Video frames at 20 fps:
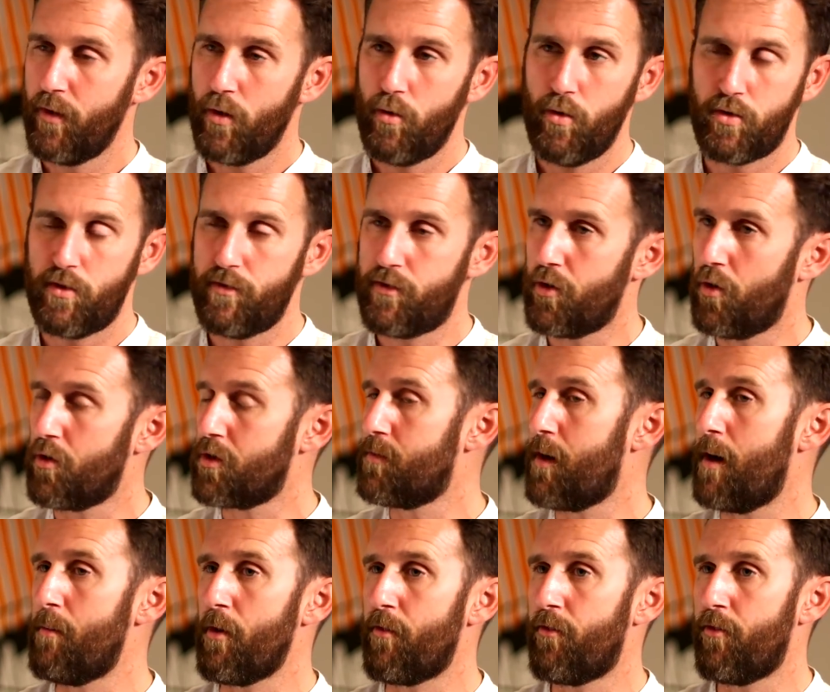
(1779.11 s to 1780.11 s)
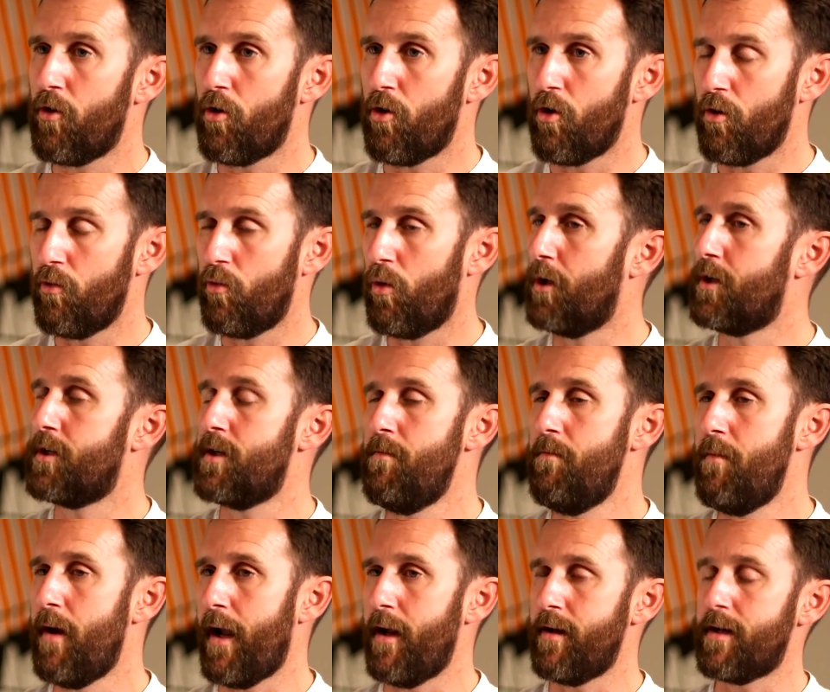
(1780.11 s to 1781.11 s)
which we've talked about before. What does it
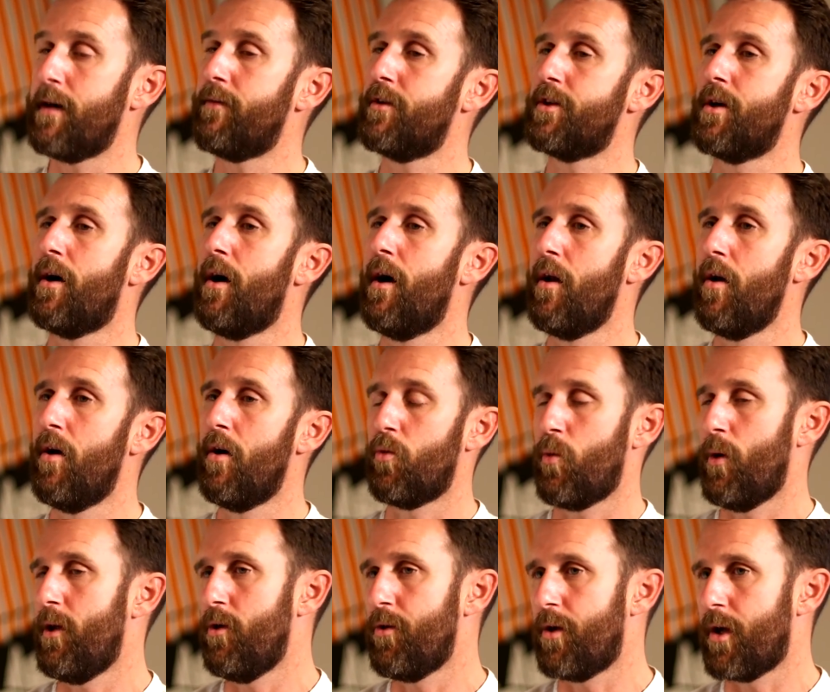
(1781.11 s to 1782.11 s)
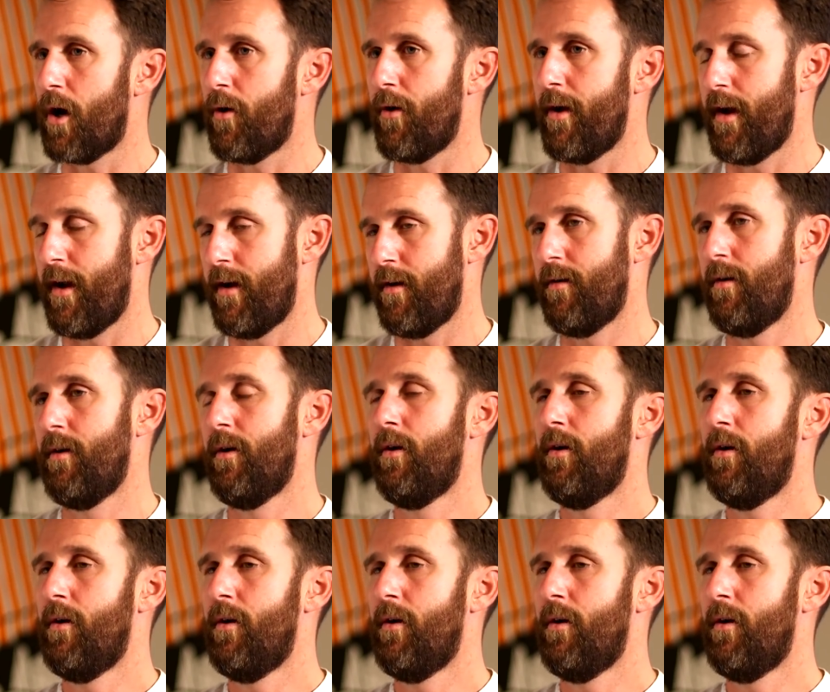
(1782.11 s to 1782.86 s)
mean to have a dialogue where you go in